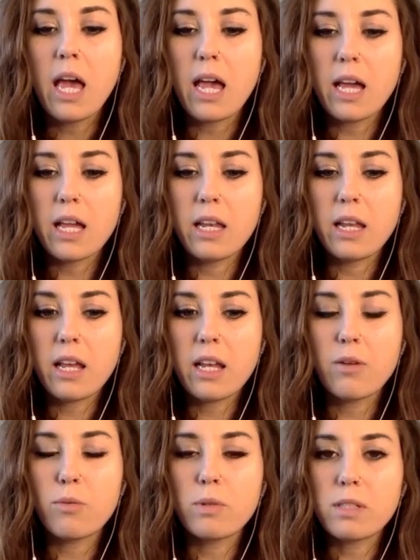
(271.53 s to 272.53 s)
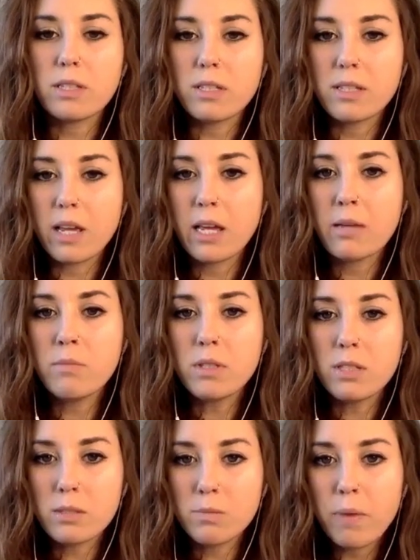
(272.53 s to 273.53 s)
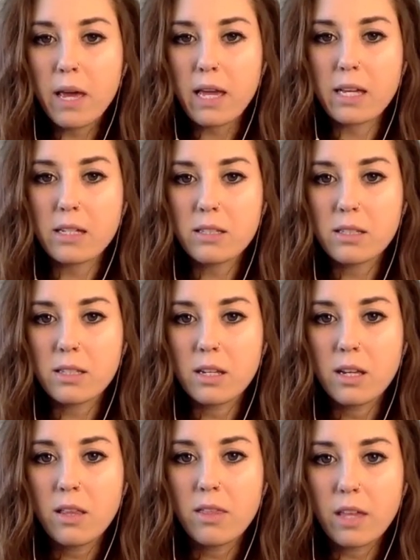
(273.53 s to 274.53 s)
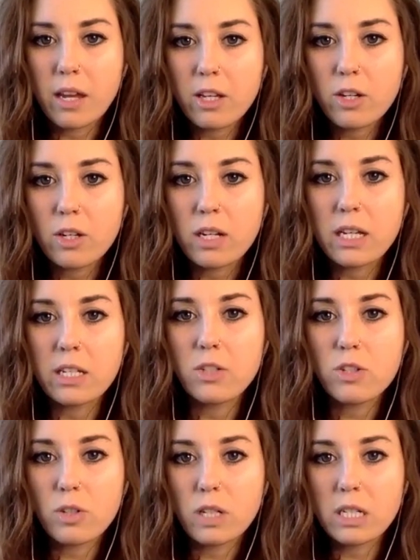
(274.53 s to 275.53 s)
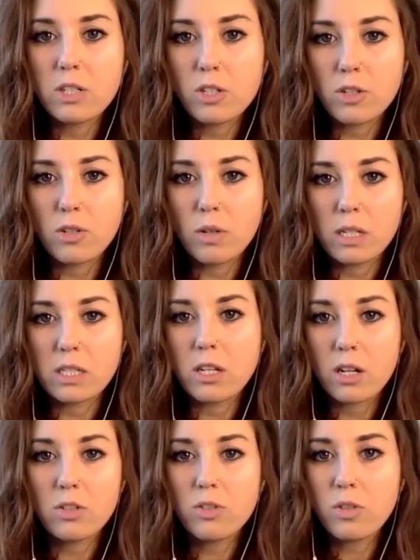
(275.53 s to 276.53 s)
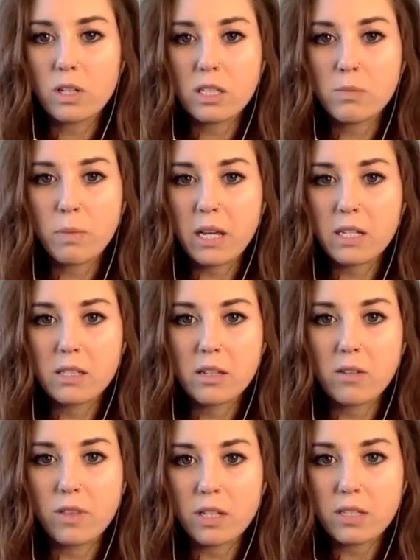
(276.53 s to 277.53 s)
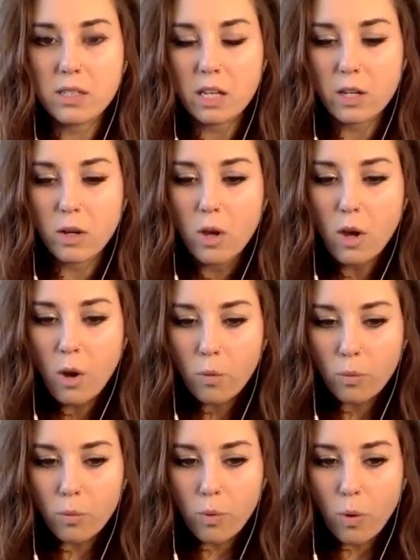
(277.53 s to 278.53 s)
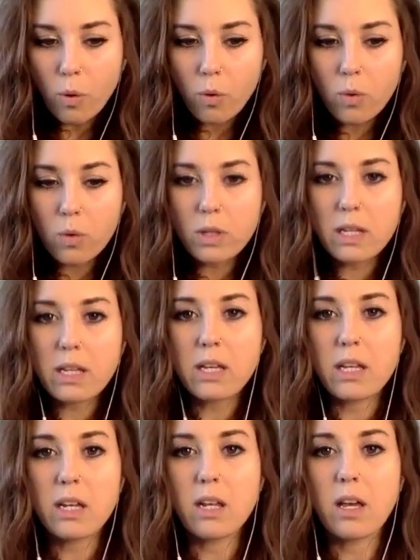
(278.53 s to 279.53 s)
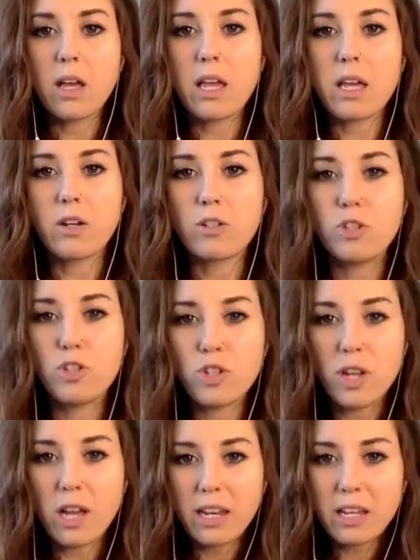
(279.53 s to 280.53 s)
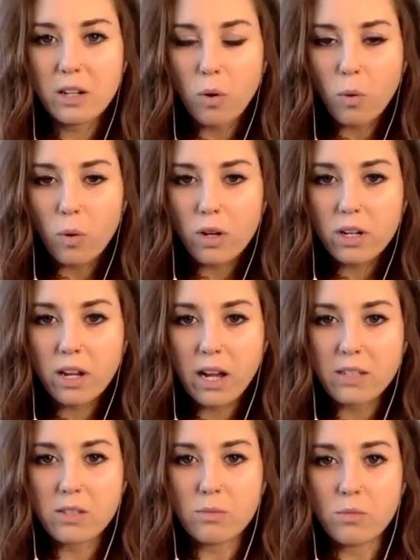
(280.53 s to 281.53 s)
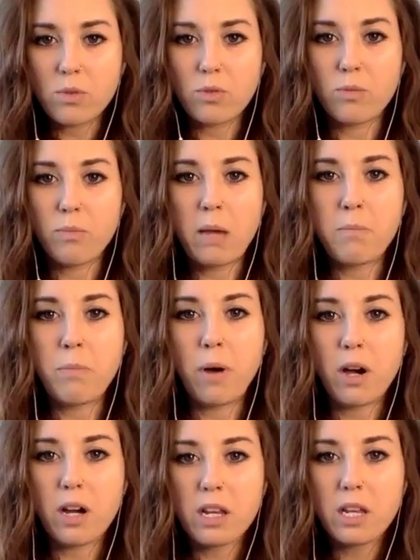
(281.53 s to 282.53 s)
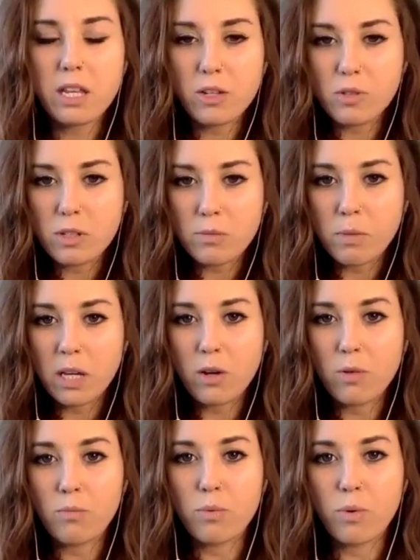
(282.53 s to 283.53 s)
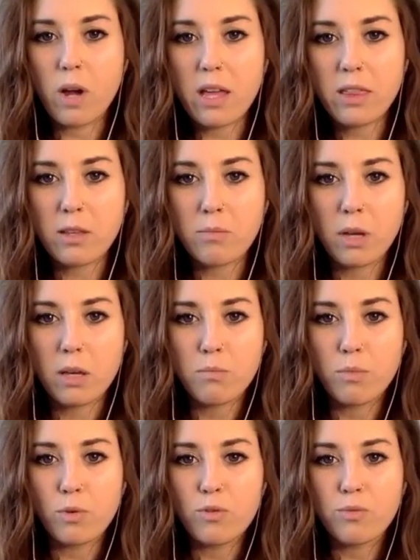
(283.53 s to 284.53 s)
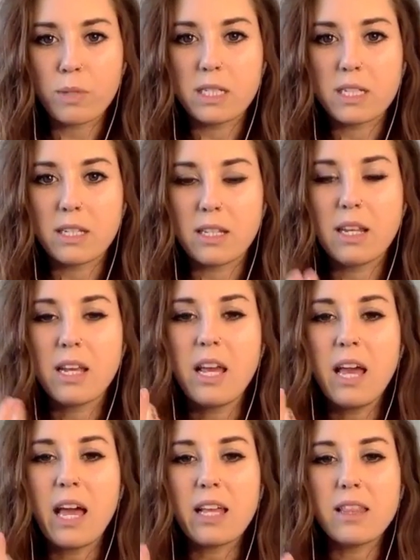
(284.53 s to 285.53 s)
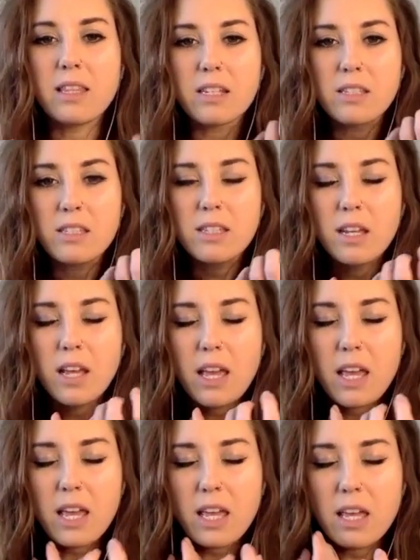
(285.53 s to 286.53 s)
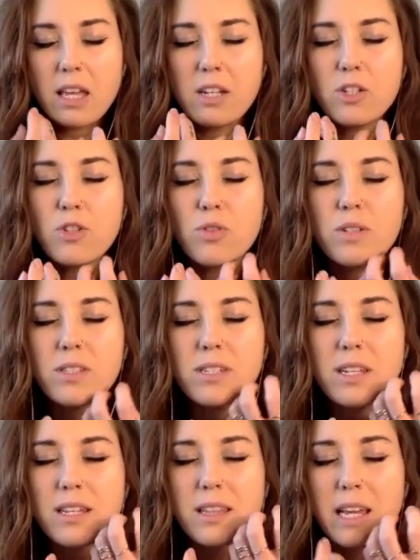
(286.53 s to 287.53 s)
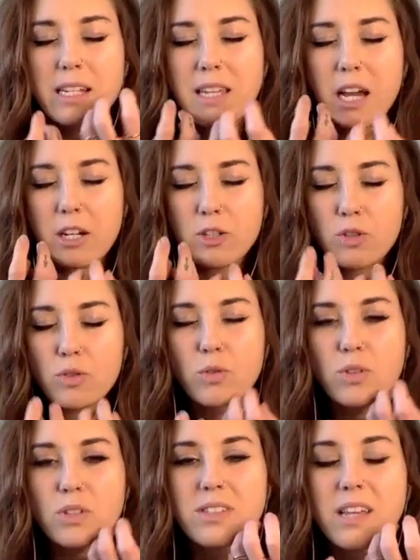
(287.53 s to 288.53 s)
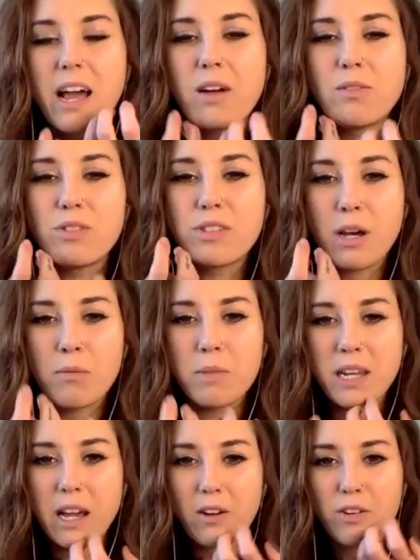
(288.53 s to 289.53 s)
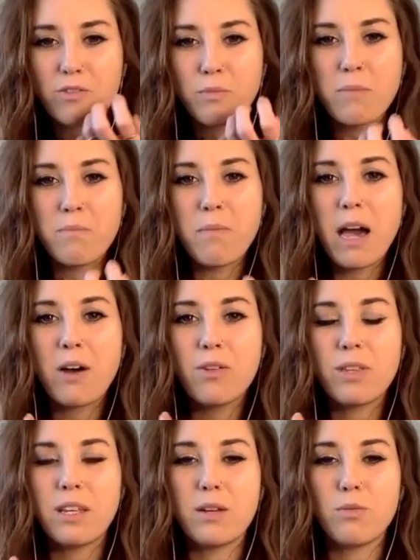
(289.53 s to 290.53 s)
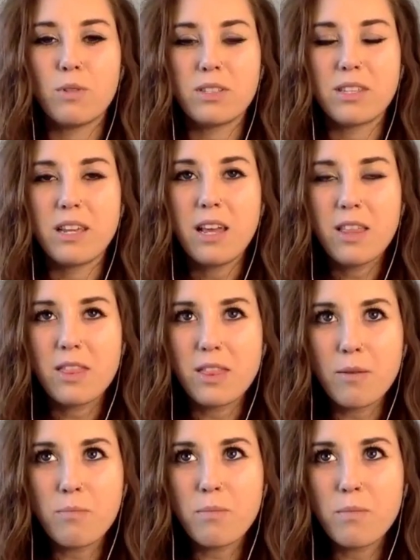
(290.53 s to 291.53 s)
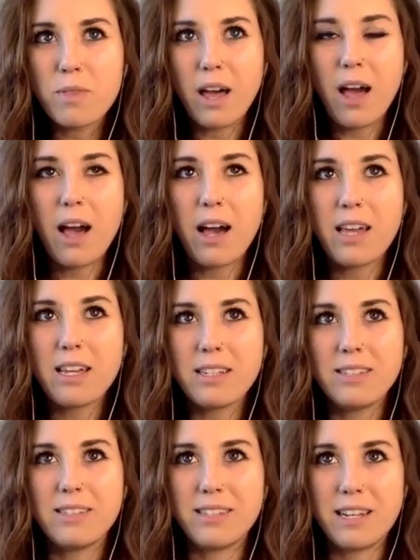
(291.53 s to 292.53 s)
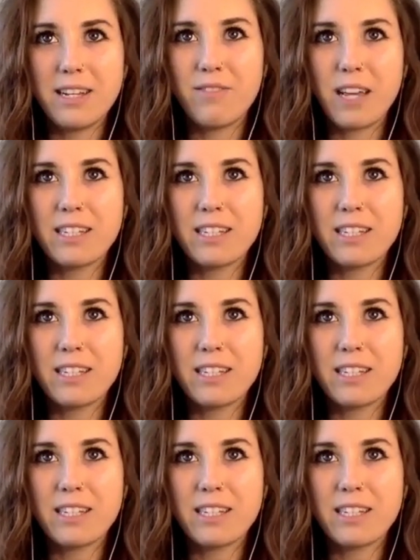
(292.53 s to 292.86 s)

And, and it was the same space that I could enter into a tantric space of this like rolling energetic orgasm through my body using my own breath and my movement and and these interesting like textural sounds coming out of my mouth and it was the the highest state of